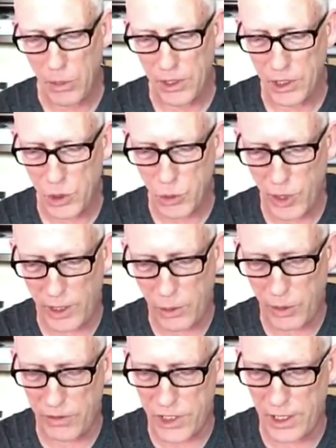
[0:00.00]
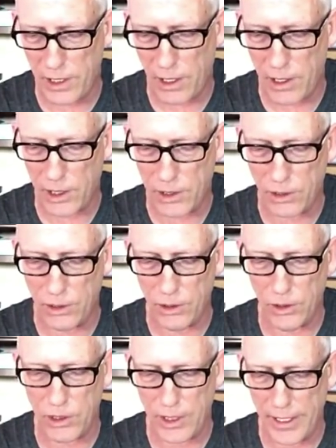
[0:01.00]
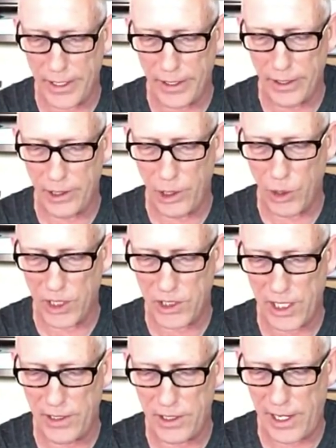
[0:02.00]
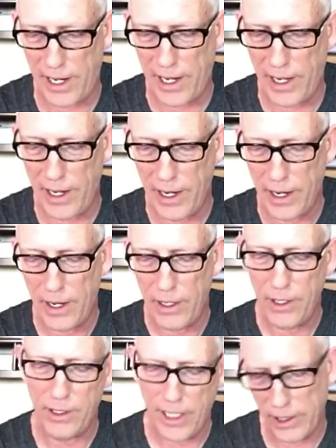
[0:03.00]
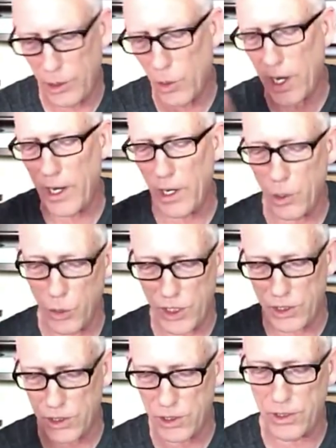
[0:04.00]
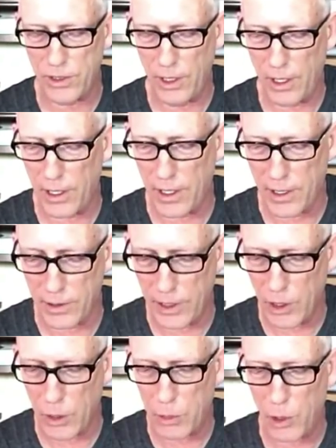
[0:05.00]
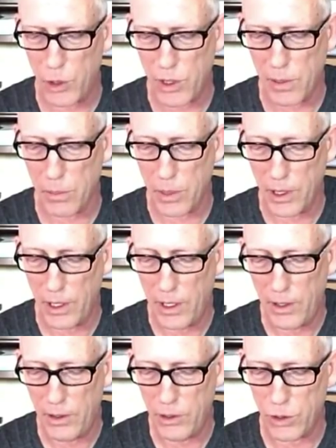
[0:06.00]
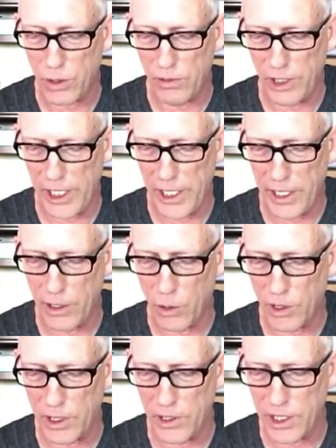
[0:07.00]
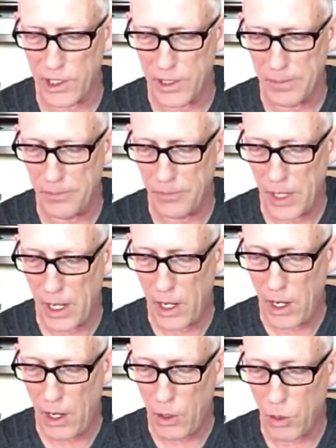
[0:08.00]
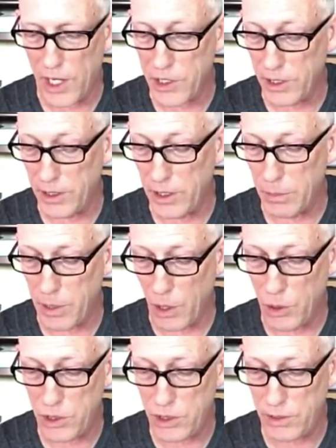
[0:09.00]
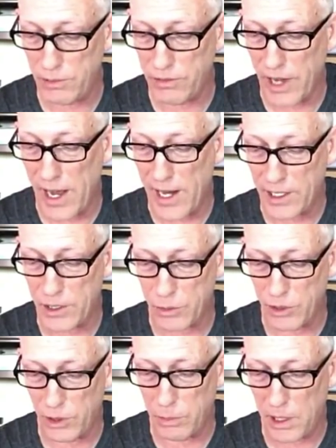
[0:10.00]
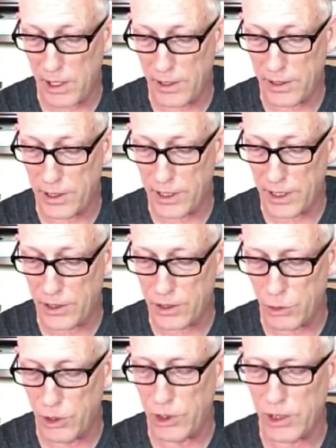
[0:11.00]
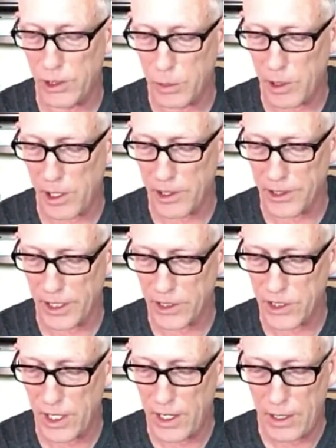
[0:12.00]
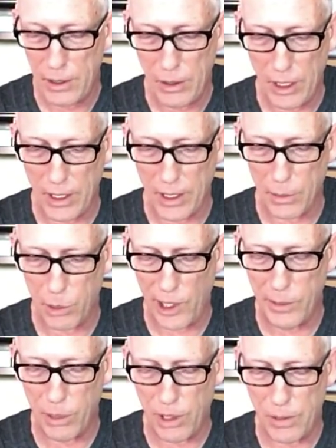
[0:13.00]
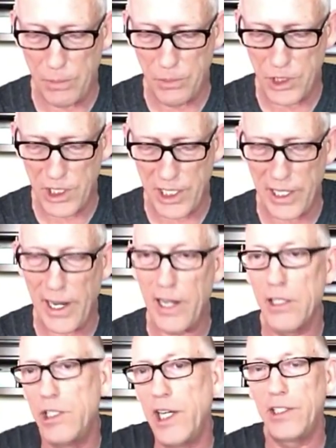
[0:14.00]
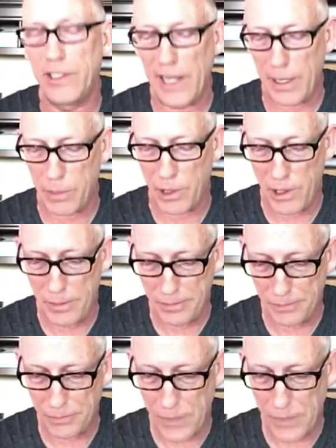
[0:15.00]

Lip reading: But this week we've seen articles in USA Today, Daily Wire, which is a pro-Trump sort of leaning organization, Washington Post, Vox, Real Politics, Real Clear Politics, Breitbart, CNN, Jake Tapper,